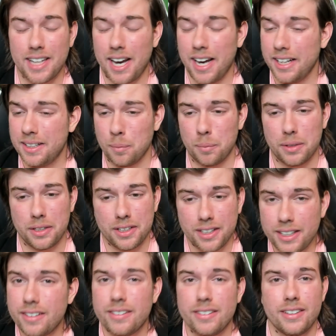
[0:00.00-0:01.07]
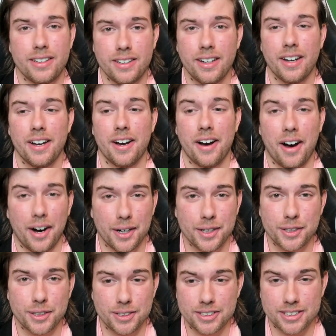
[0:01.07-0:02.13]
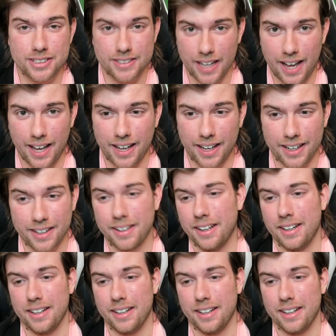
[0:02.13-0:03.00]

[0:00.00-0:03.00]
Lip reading: I completely understand.